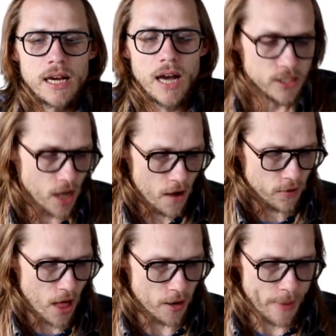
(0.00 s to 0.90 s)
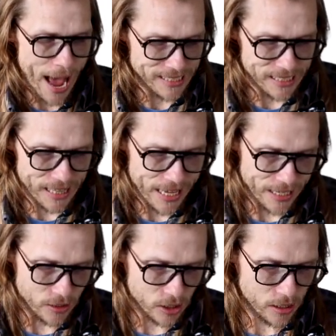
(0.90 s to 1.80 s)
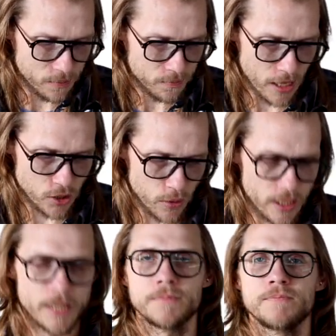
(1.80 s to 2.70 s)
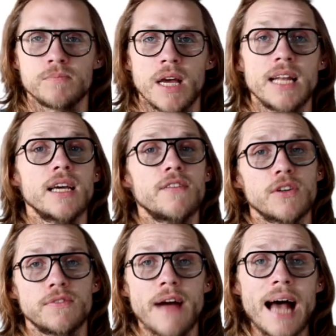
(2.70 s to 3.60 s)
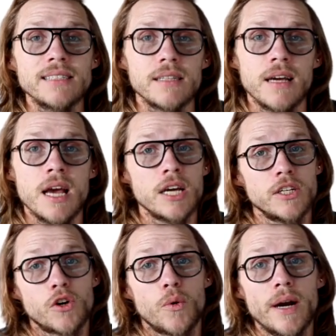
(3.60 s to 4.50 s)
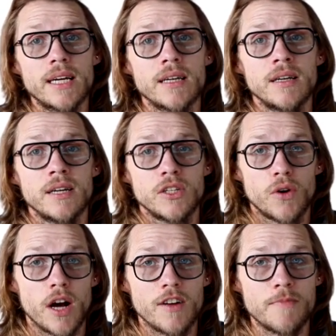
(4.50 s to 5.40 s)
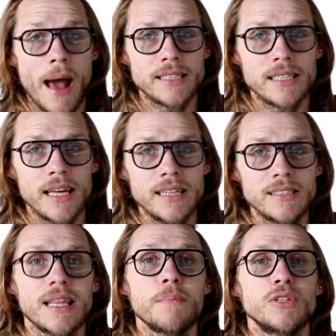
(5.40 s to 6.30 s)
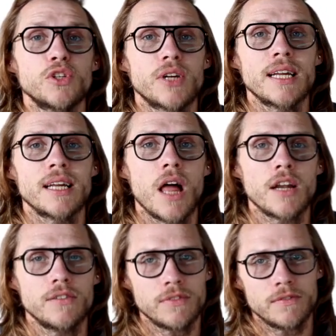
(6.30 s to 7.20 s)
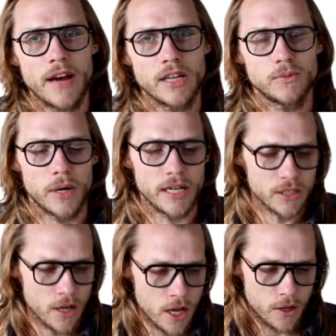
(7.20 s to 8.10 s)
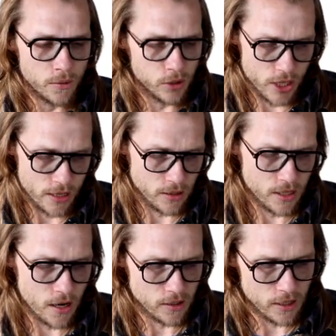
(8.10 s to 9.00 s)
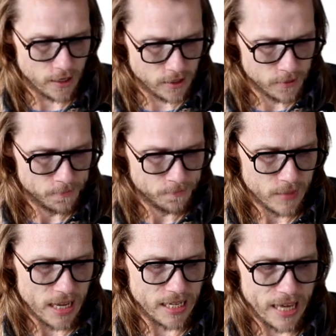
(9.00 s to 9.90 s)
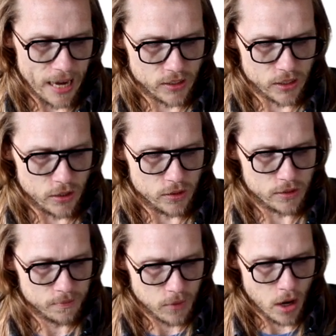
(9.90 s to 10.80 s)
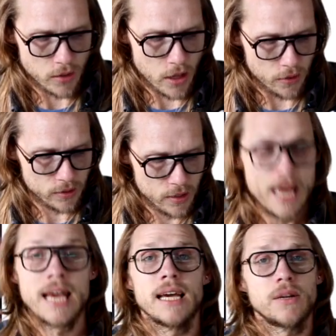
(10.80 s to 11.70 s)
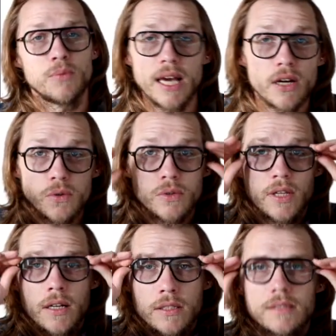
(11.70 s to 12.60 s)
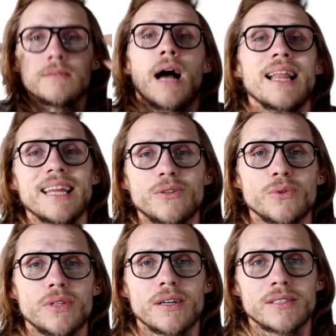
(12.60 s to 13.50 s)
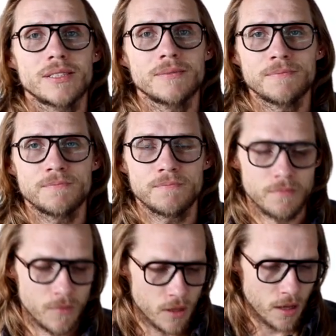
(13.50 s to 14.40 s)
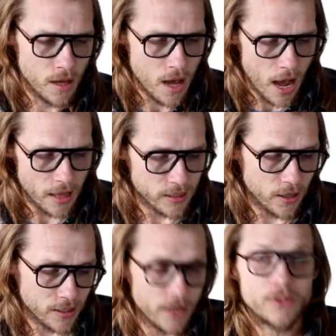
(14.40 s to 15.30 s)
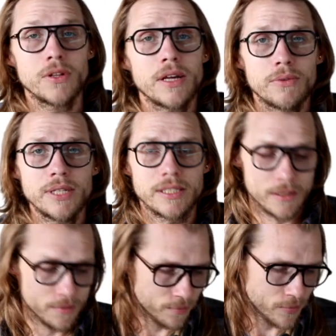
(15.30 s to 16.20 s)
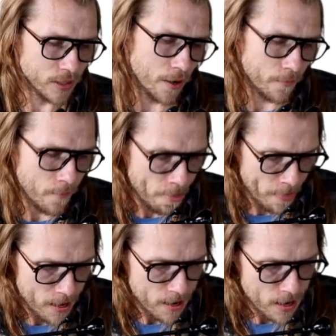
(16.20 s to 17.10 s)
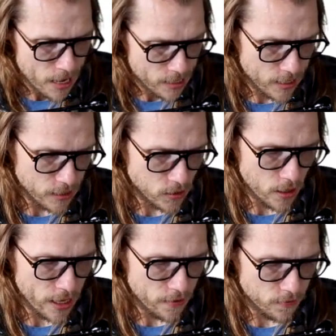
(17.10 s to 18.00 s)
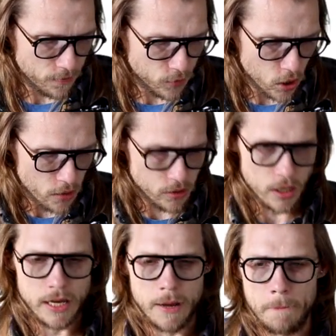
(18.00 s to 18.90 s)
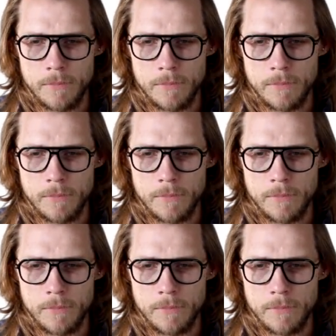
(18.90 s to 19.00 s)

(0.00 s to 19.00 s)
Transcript: Cuts off a lot of passing lanes. And if you're fast, you're quick, you cut off passing lanes, that means you're getting a lot of fast breaks, which Jalen Suggs does. And he executes on those. And we get cool dunks. I like cool dunks. I like dunks. I also like threes. So I think that's all I have for notes on him.